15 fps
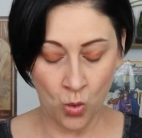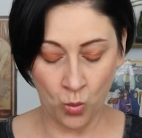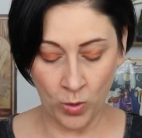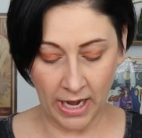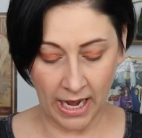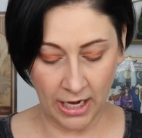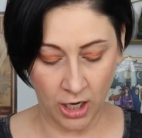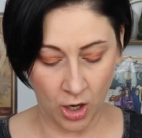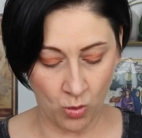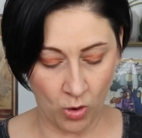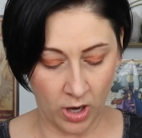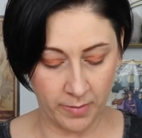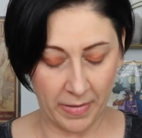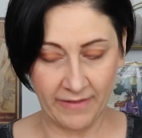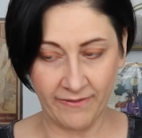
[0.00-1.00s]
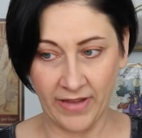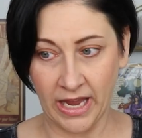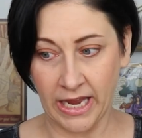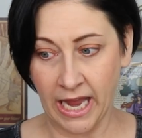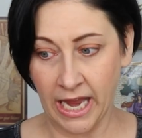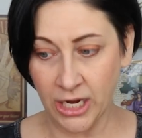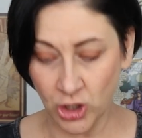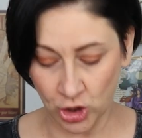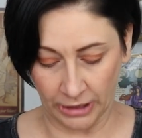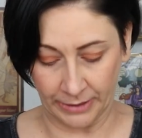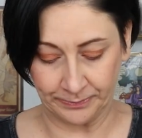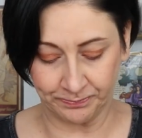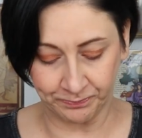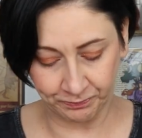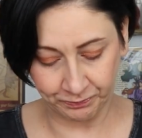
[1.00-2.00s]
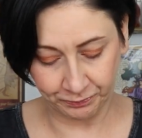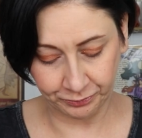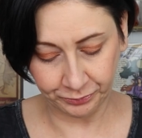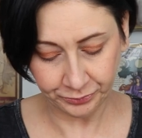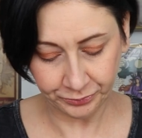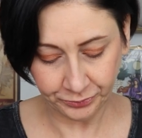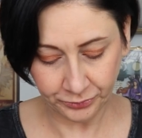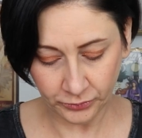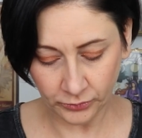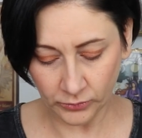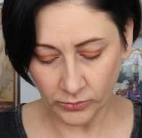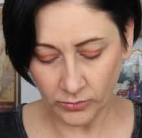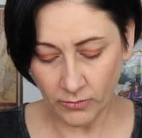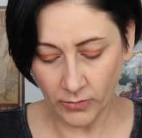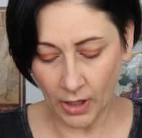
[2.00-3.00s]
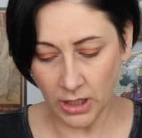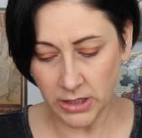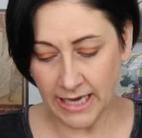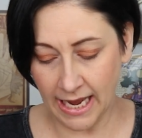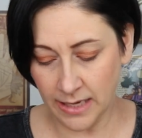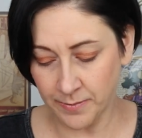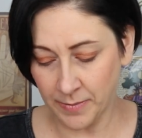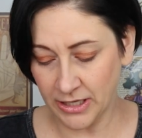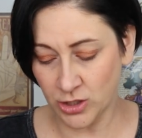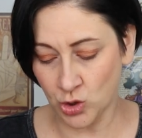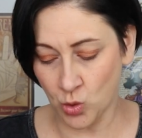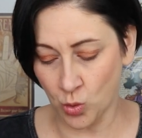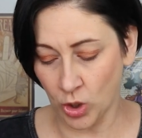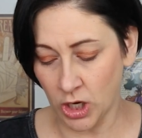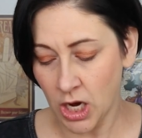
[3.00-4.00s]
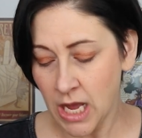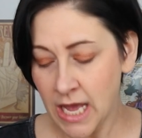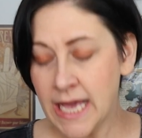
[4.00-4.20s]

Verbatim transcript: when I go on my vacation to add in my store.